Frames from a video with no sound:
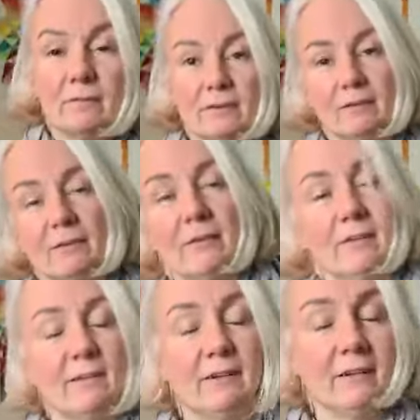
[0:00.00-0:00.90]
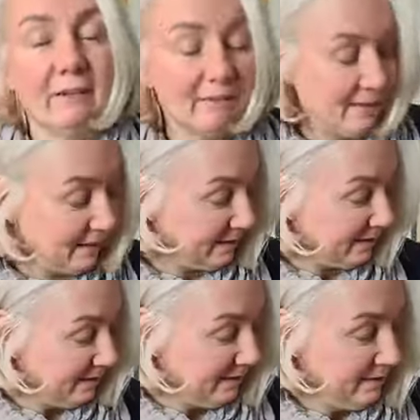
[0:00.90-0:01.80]
Yeah, Link.
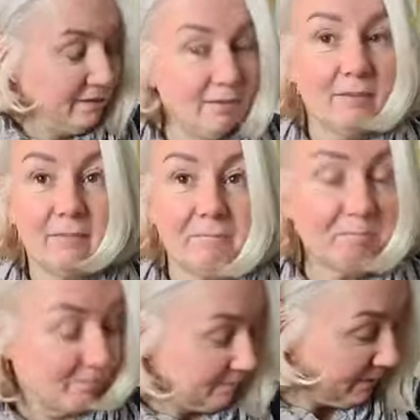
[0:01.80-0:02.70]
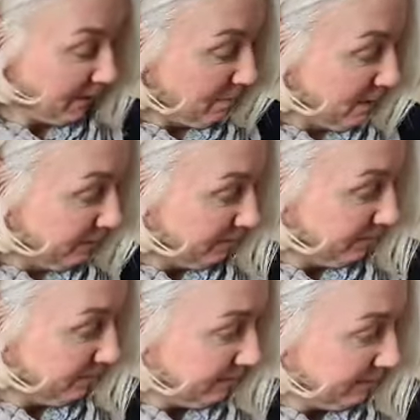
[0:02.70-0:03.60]
Come on.
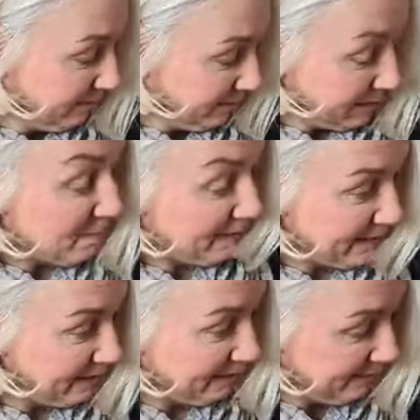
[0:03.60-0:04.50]
Come on then.